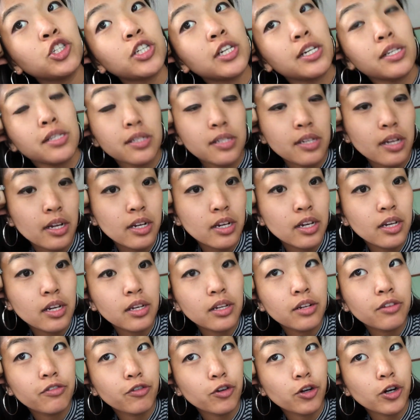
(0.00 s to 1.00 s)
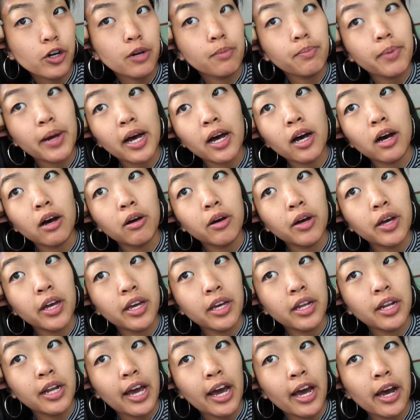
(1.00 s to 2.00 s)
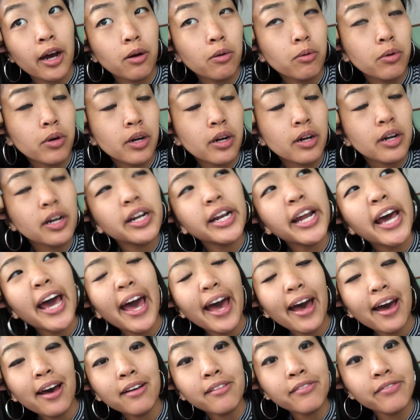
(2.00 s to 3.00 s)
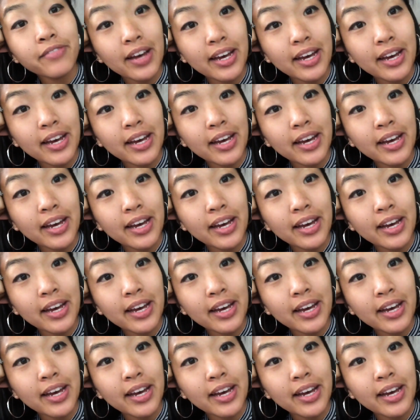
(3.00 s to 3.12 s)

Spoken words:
I studied for about an hour and a half.